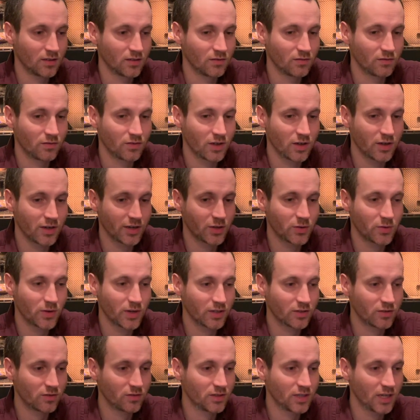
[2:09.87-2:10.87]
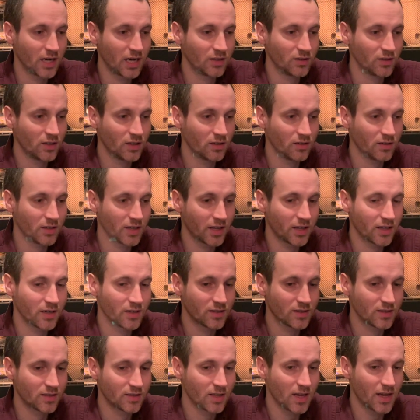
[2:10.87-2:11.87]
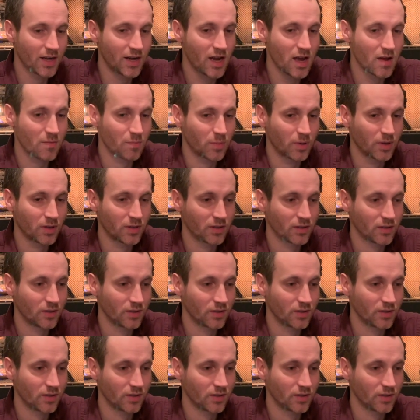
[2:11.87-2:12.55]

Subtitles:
Very quick to download and set up.